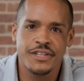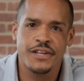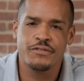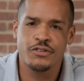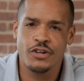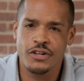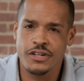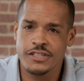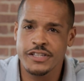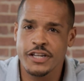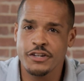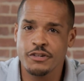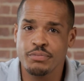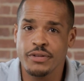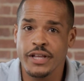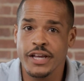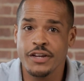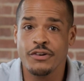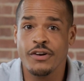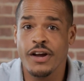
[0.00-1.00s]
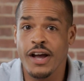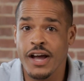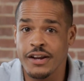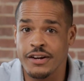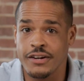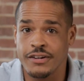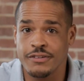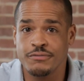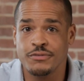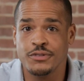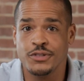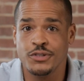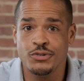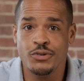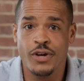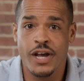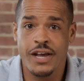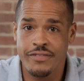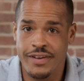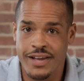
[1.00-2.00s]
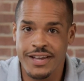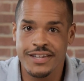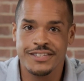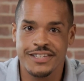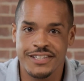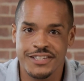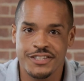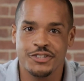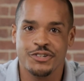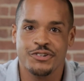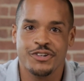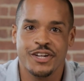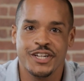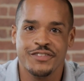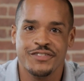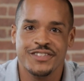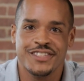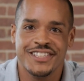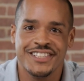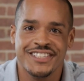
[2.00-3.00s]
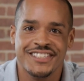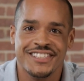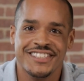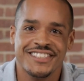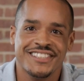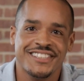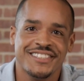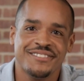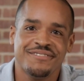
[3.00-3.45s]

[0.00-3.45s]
If you're on a standard plan or higher, you have access to Creative Assistant.